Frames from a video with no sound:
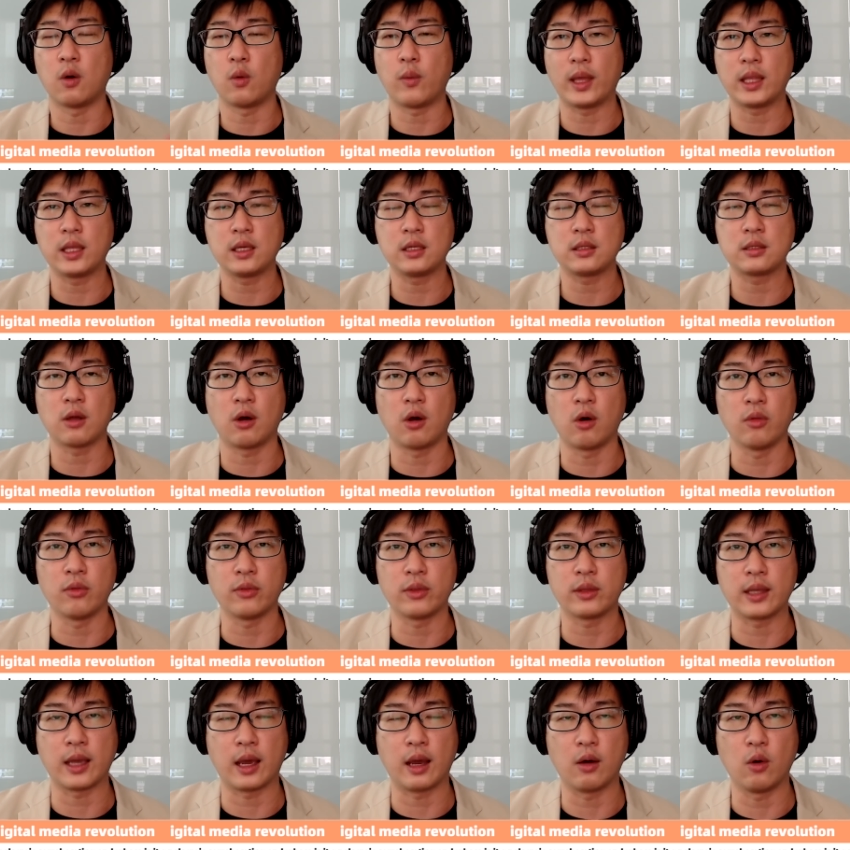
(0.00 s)
whether it's on
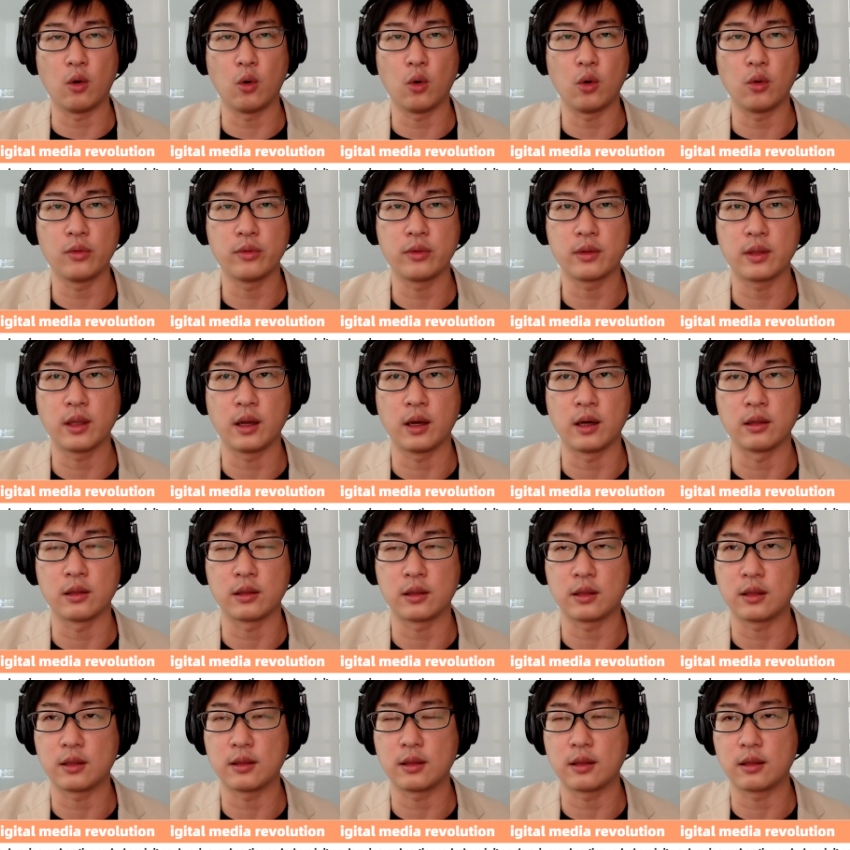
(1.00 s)
their own uh,
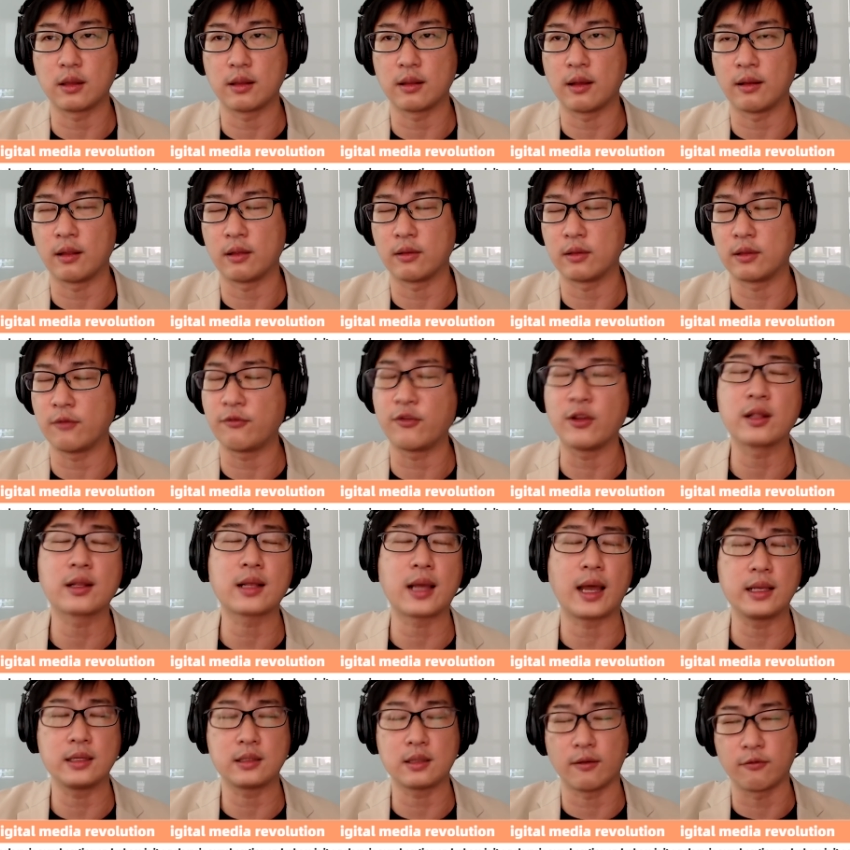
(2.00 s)
uh, different
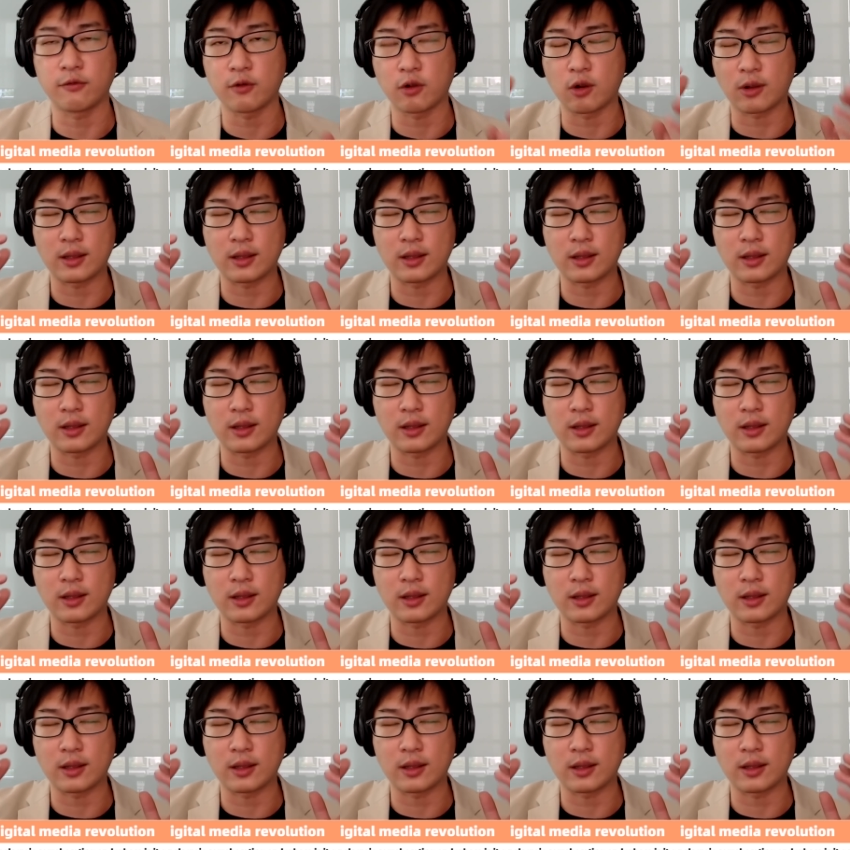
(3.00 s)
kinds of